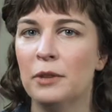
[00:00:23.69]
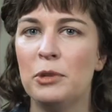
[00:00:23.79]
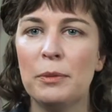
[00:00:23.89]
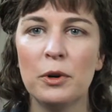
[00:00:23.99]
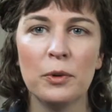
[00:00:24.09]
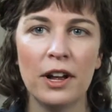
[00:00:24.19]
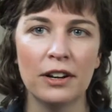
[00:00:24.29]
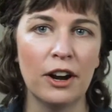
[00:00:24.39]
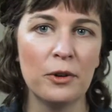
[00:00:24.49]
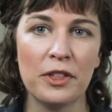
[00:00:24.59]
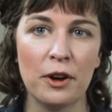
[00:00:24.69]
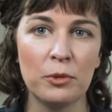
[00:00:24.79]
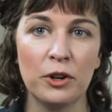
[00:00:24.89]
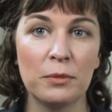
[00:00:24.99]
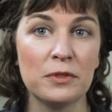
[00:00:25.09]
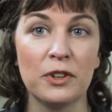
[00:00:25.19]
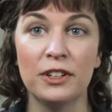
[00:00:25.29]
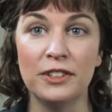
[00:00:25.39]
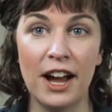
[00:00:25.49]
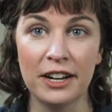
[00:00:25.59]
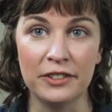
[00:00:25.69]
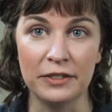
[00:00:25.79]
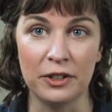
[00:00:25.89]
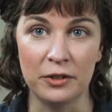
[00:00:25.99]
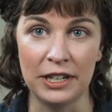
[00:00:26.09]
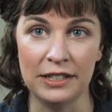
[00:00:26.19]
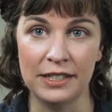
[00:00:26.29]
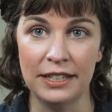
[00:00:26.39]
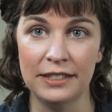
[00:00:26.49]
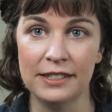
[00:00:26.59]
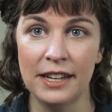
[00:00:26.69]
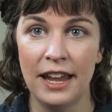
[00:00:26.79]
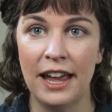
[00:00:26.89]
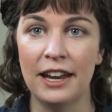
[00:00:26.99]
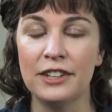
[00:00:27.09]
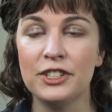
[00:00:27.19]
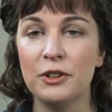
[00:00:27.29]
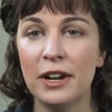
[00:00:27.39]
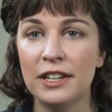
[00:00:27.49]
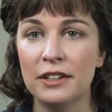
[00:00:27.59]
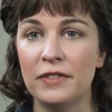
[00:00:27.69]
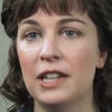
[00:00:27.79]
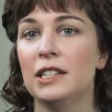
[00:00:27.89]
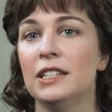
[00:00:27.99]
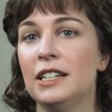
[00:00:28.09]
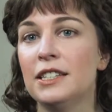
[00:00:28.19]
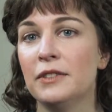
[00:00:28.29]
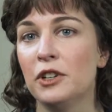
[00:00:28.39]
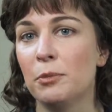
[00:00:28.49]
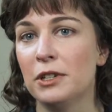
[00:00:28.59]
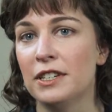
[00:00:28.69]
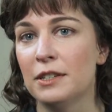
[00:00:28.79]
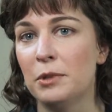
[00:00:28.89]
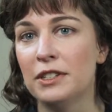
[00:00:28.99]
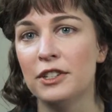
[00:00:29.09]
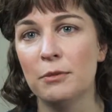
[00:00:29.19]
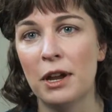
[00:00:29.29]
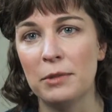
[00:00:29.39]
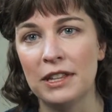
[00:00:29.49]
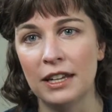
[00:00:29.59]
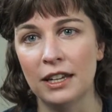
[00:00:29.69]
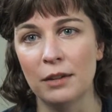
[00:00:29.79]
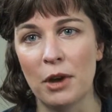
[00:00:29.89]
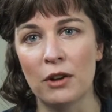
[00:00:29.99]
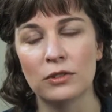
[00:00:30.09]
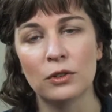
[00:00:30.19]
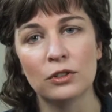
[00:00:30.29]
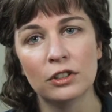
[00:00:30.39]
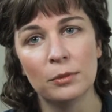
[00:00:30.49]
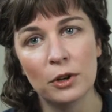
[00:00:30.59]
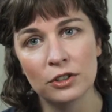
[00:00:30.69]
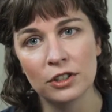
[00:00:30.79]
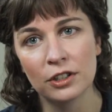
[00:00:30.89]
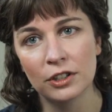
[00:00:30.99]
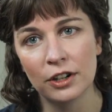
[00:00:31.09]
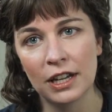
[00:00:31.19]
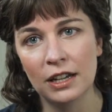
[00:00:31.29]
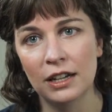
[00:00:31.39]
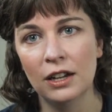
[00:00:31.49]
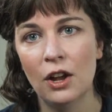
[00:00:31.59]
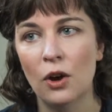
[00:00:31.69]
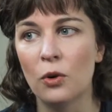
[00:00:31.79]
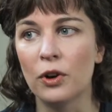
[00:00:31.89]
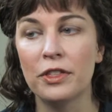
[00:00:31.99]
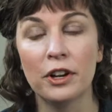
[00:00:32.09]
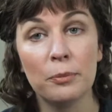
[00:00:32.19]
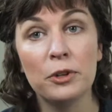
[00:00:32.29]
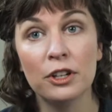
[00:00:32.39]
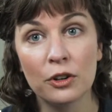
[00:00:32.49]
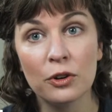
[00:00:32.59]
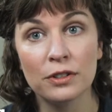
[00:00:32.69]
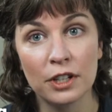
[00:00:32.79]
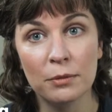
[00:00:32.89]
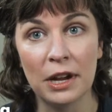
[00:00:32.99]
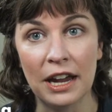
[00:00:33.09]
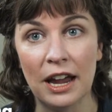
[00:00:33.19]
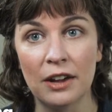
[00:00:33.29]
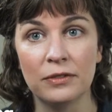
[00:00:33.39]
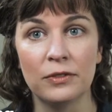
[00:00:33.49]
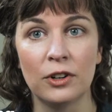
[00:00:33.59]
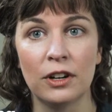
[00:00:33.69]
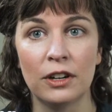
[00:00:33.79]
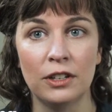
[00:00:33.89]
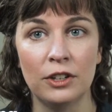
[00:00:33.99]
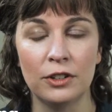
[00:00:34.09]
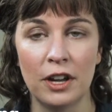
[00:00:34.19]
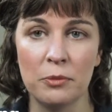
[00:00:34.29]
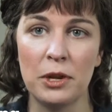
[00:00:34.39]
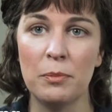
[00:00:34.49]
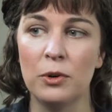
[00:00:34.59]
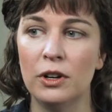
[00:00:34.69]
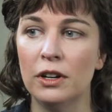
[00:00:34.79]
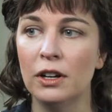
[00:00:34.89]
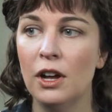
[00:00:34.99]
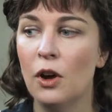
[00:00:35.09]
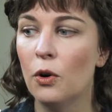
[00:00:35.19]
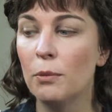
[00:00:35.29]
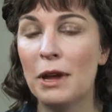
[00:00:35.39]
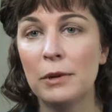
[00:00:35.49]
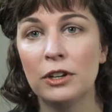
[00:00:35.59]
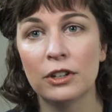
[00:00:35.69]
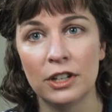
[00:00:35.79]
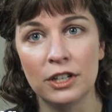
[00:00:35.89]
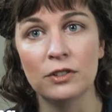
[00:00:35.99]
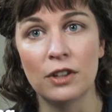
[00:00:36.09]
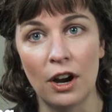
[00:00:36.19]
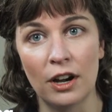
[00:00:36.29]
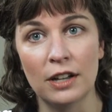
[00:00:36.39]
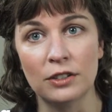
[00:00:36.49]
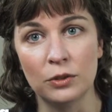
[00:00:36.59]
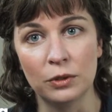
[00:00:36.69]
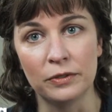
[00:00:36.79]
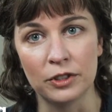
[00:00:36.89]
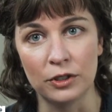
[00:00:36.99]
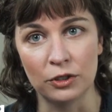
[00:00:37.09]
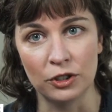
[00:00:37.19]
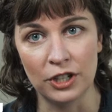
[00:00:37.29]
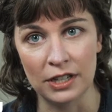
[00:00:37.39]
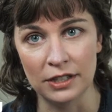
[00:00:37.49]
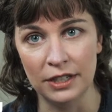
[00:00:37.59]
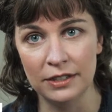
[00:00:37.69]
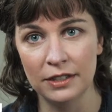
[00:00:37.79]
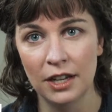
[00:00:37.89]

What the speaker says: People run Art with Heart programs for a lot of different reasons, and as you identify the needs of your participants, you might be thinking about social emotional learning or therapeutic goals that you might have for your young people, or maybe you're going to use art as a tool for social justice.